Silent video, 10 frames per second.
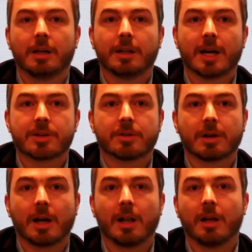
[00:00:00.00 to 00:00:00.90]

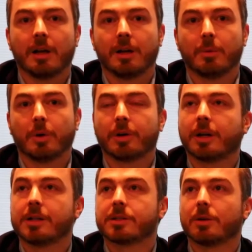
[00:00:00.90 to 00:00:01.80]
National
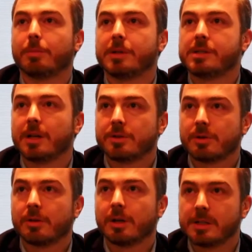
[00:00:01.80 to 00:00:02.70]
Workers'
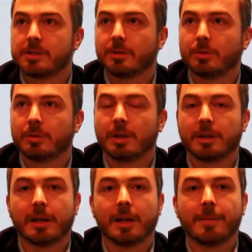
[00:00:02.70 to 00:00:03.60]
Compensation Institute in
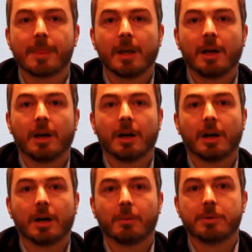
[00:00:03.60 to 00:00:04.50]
Italy,
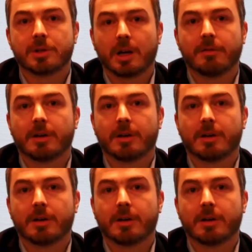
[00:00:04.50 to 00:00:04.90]
which